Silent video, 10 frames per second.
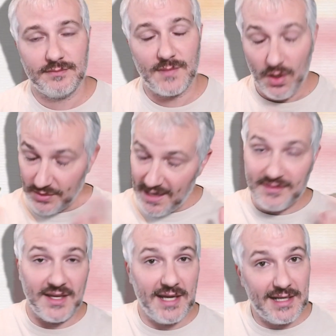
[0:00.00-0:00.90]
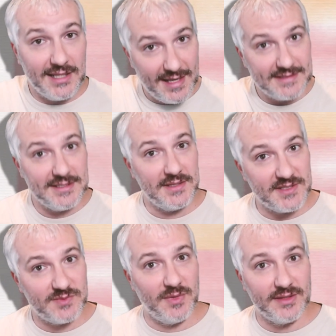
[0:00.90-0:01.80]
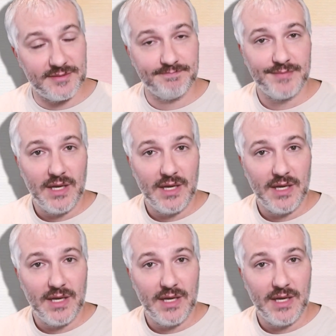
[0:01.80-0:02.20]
Okay, I think I got a lot done this month.